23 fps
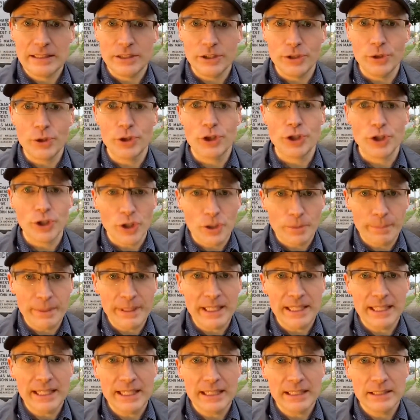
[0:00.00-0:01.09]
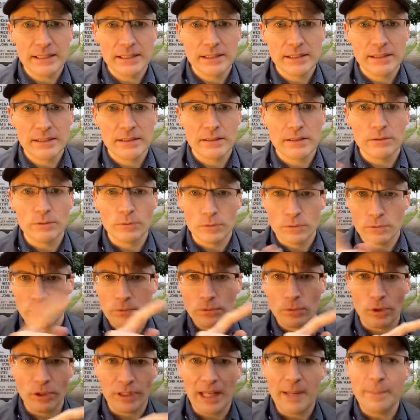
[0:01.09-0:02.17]
You could be,
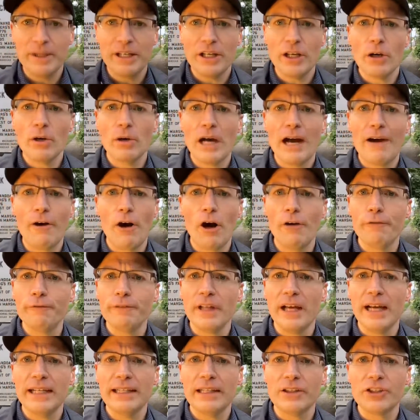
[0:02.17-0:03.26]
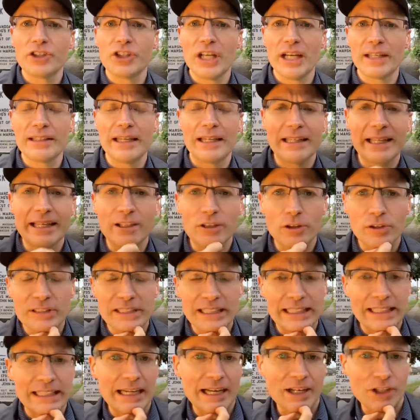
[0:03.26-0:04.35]
well, let me know offline. I'll check that later. It looks
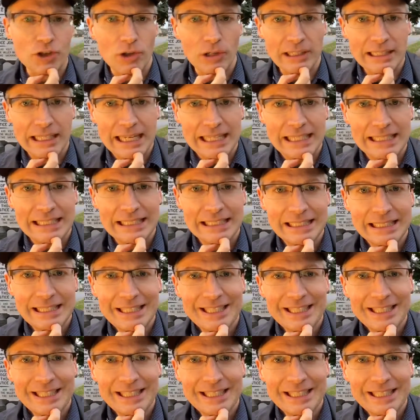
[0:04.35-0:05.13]
like it got truncated.